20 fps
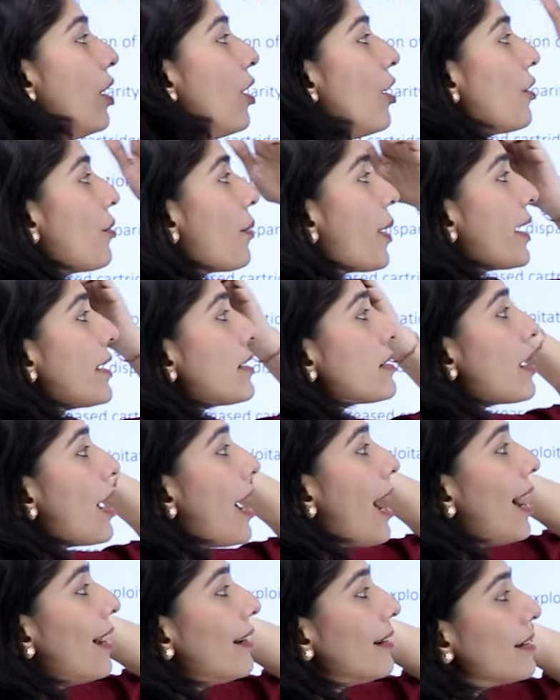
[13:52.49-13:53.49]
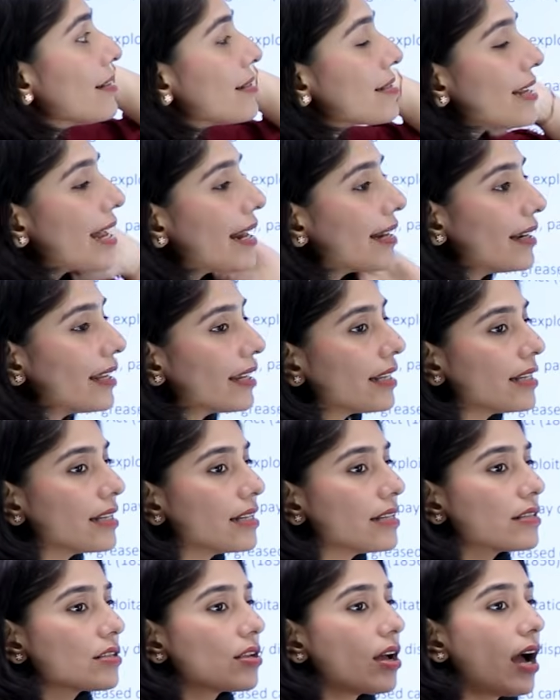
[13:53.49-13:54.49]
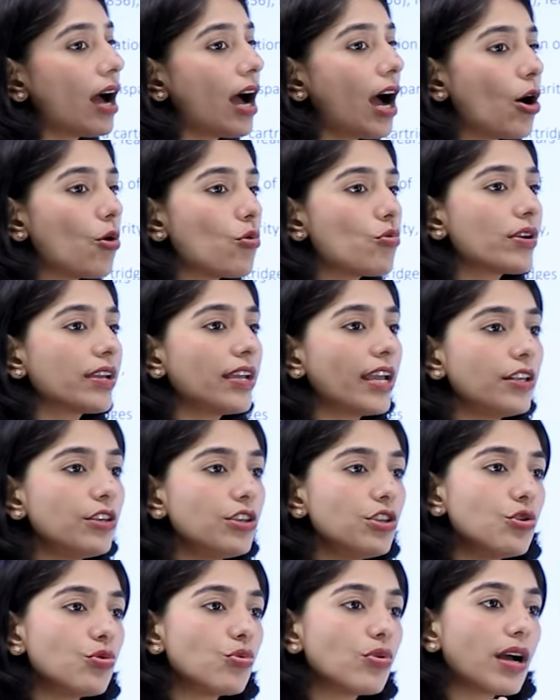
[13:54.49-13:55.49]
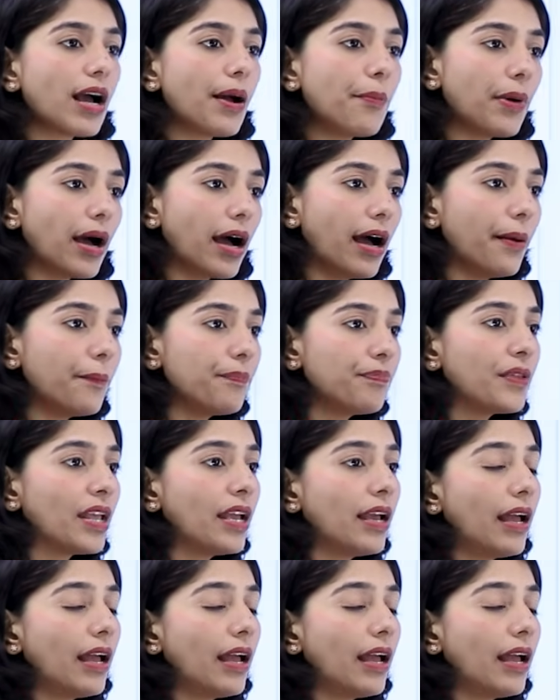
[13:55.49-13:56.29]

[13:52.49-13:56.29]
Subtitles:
All right. Understanding is how can you come up